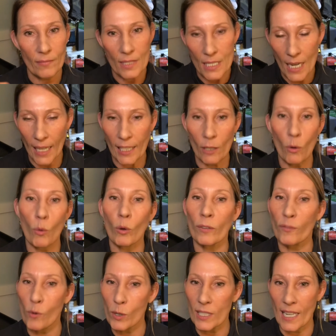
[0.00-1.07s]
night or
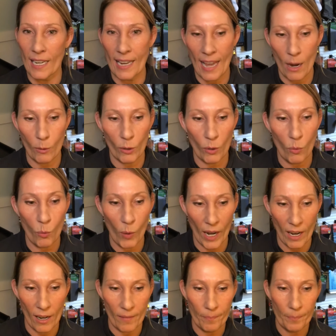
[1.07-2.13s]
48-hour wear.